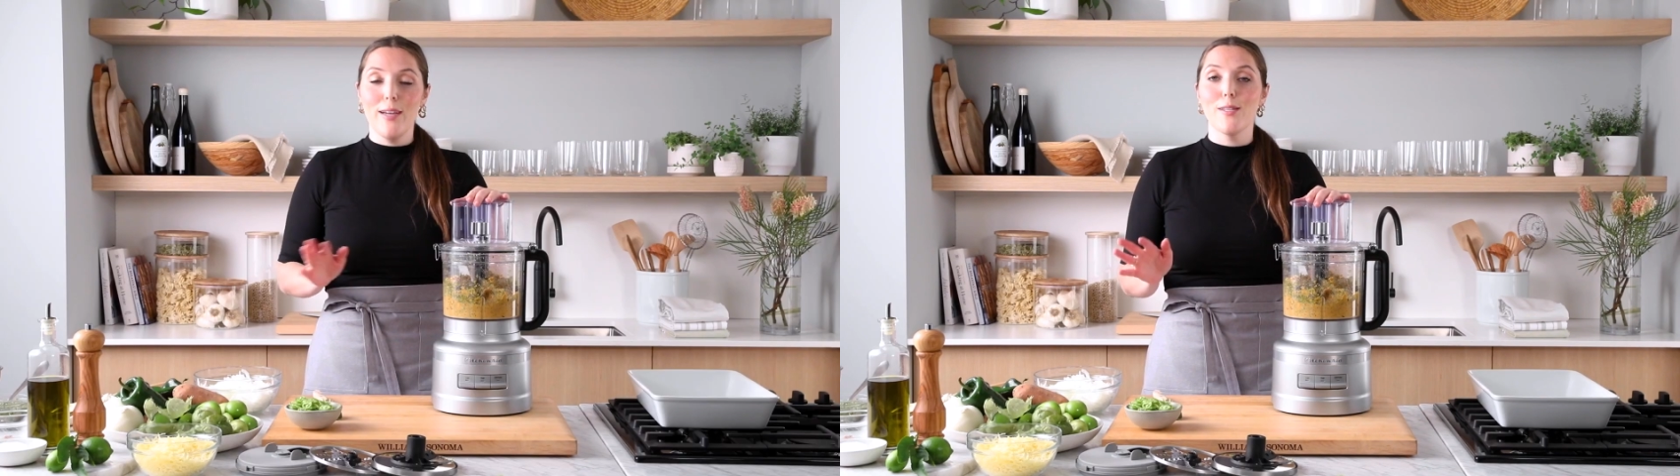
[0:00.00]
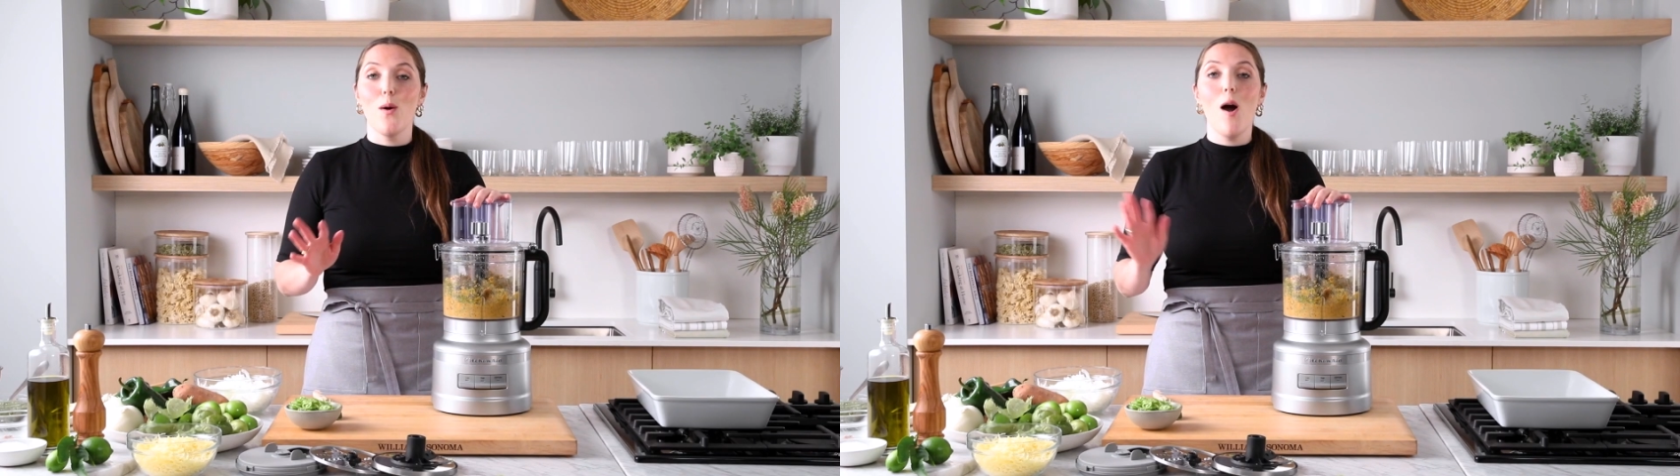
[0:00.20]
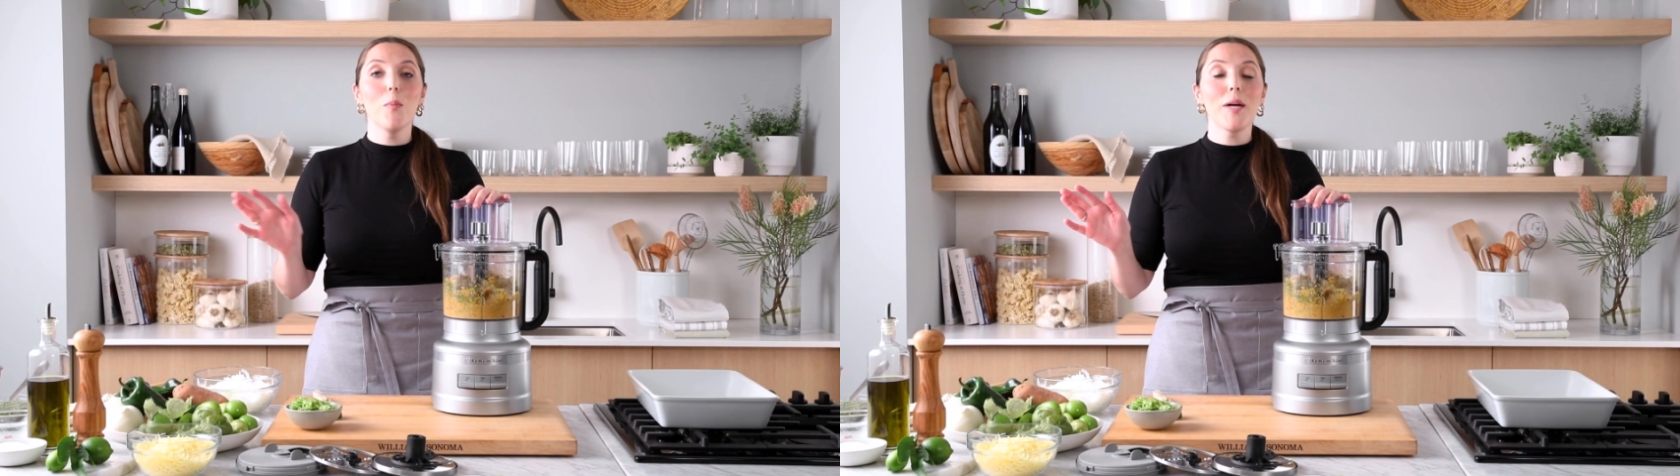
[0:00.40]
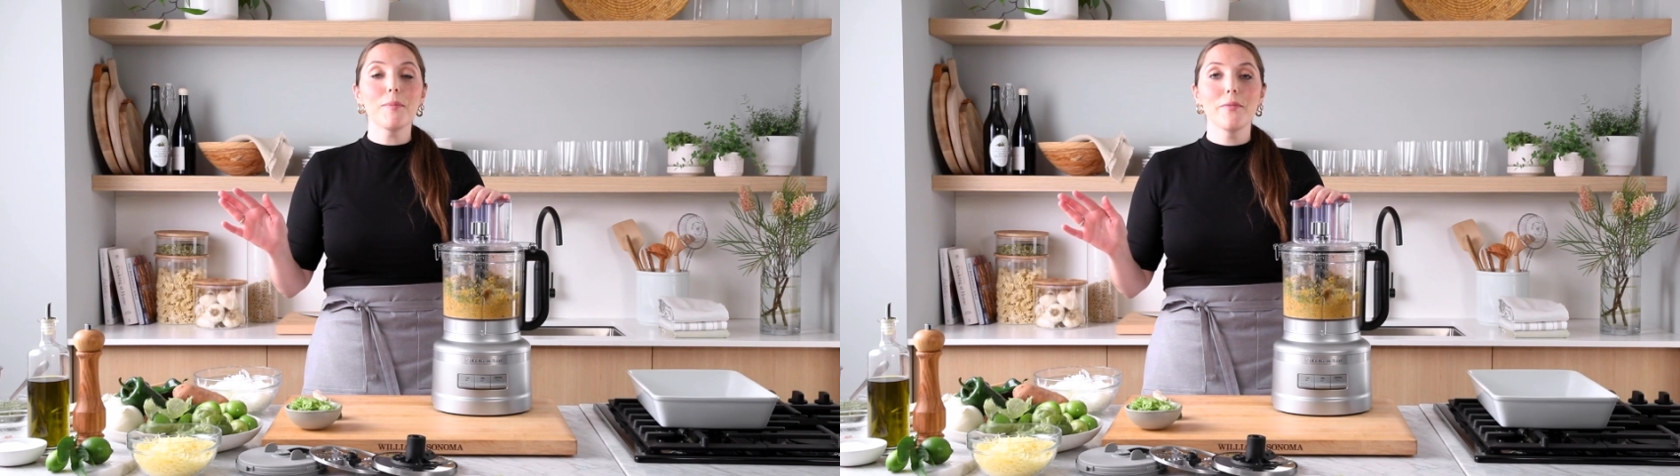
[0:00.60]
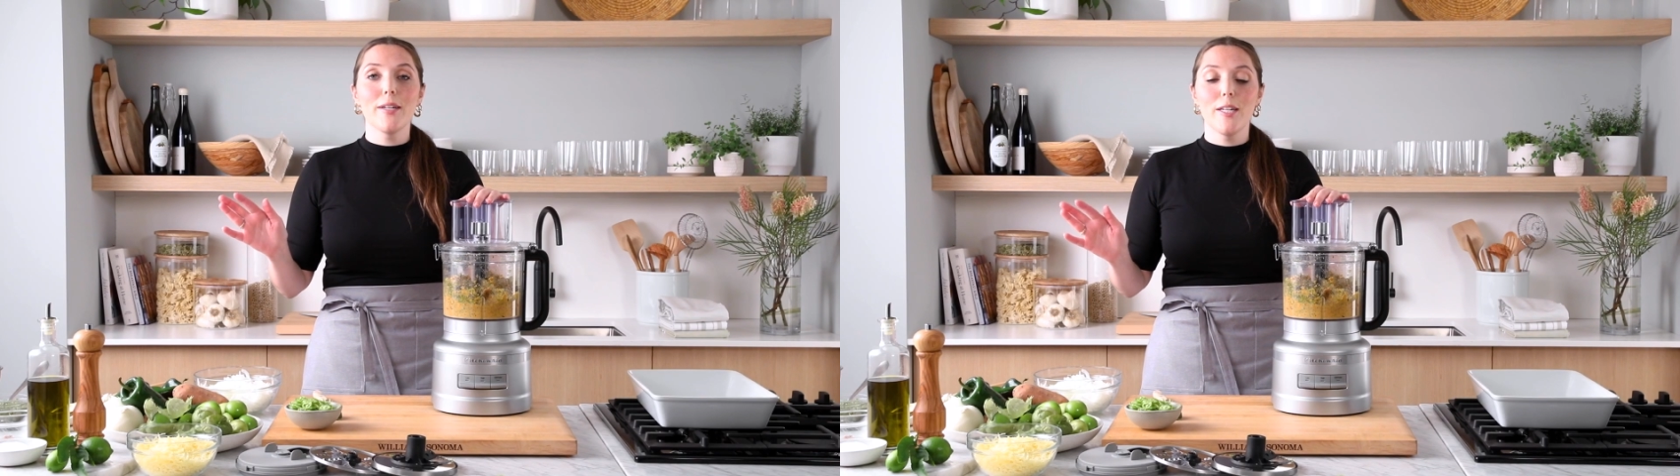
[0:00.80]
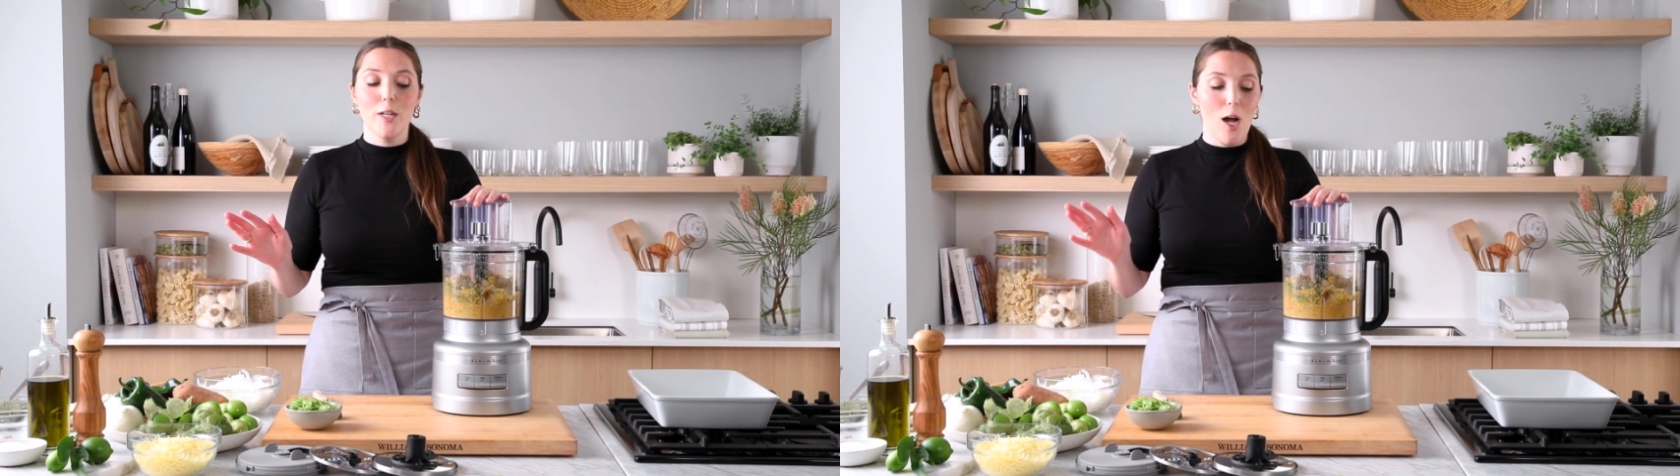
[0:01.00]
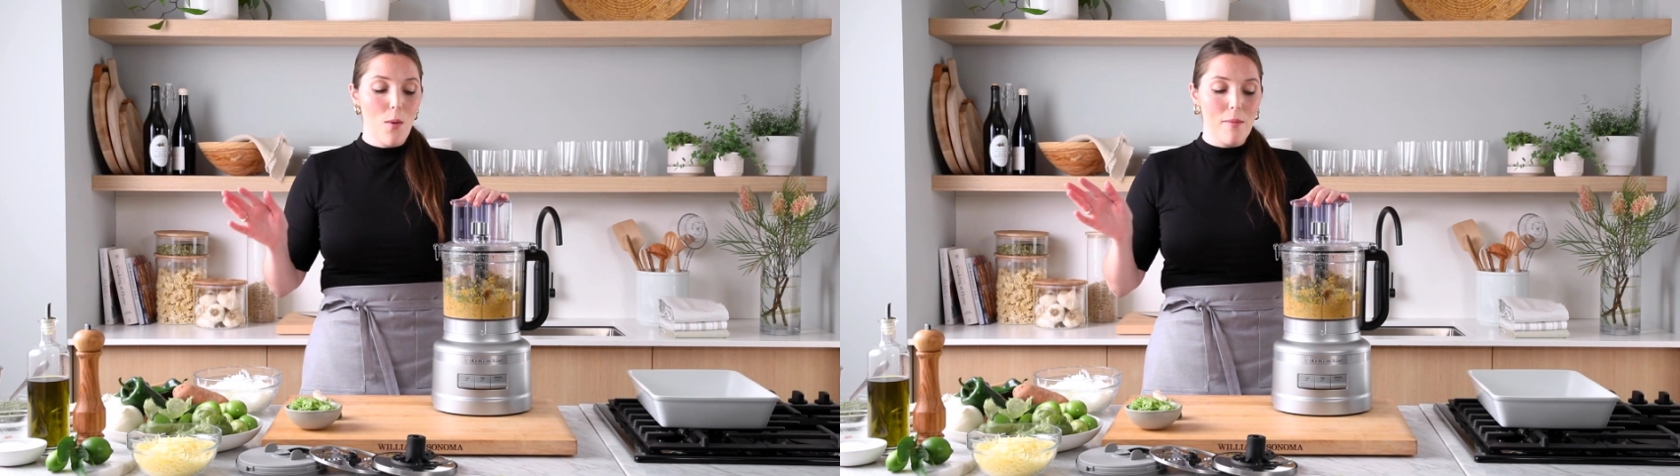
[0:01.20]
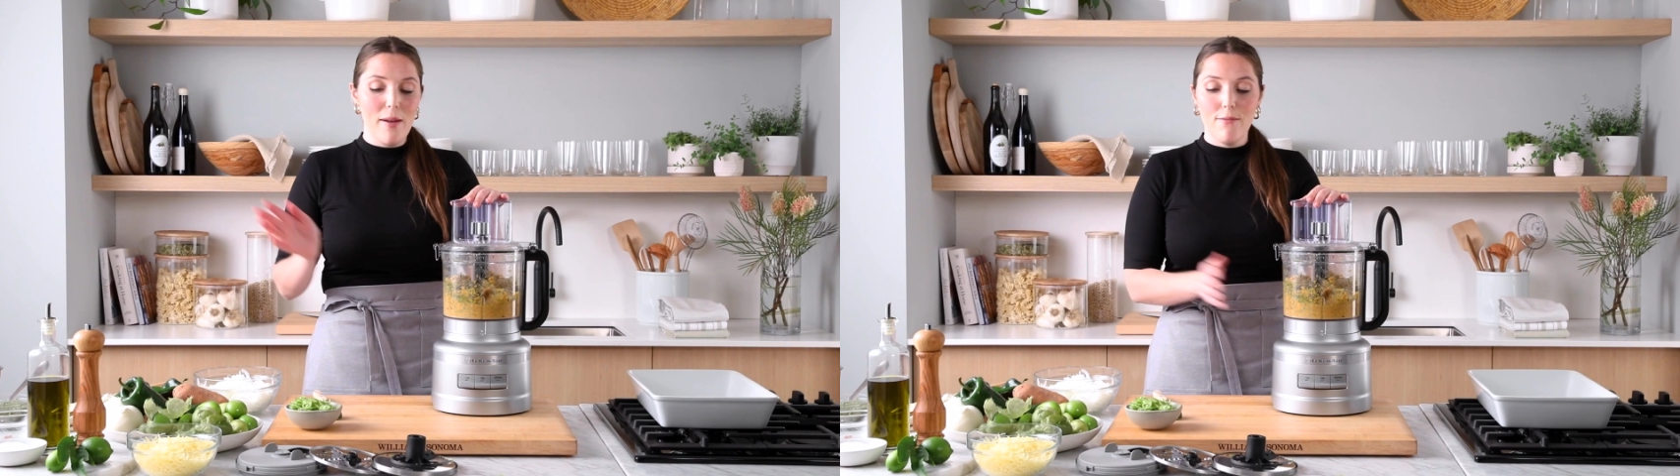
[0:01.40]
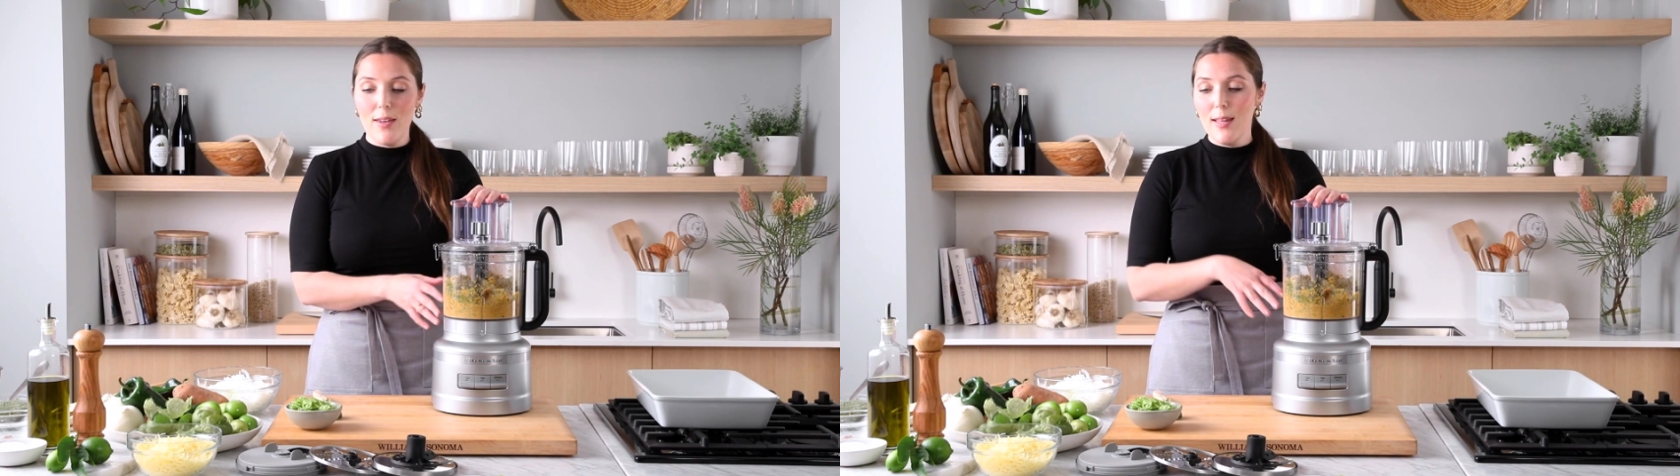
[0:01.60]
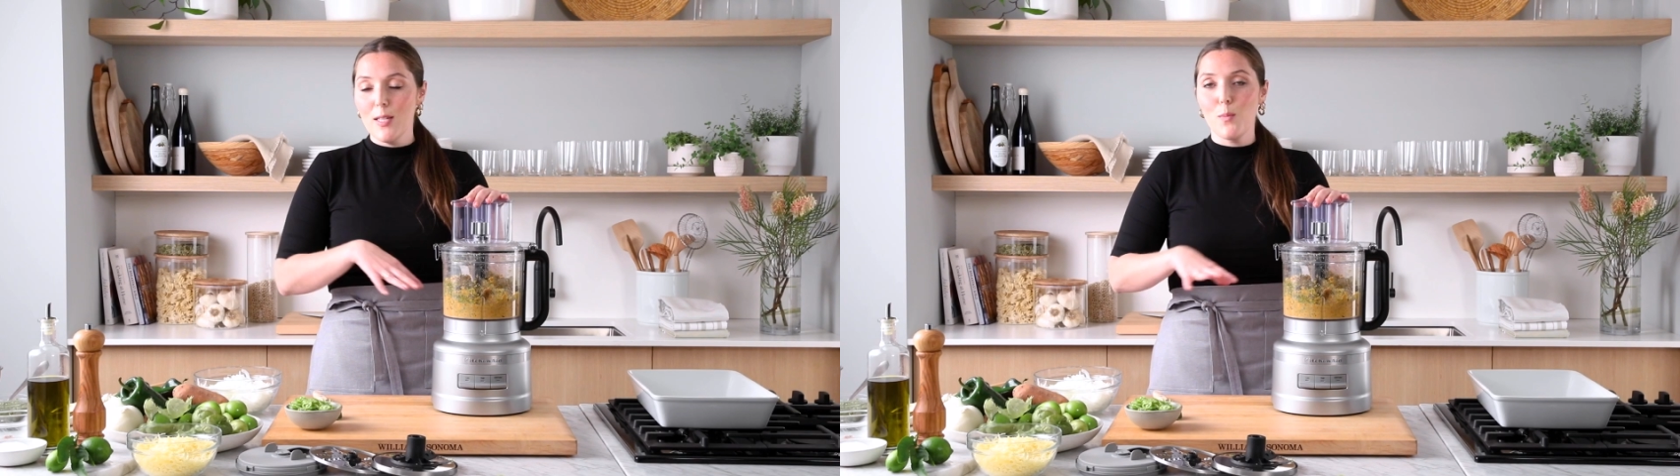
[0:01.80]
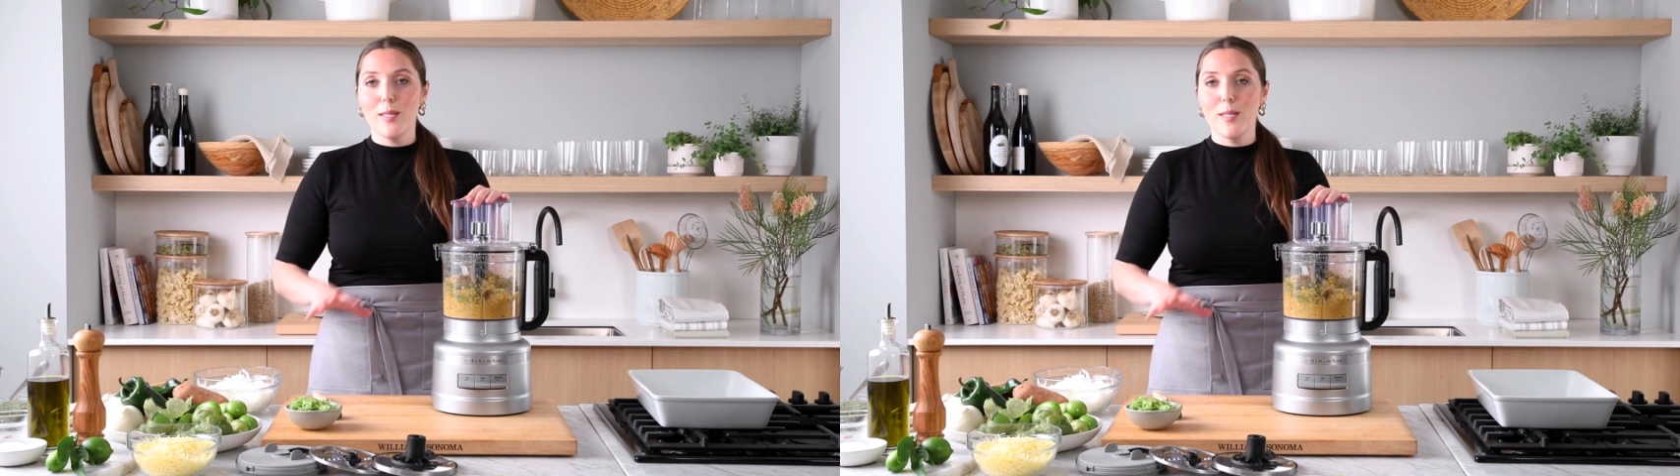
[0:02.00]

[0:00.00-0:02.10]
Great, so all prepped and ready to go. I have my fillings,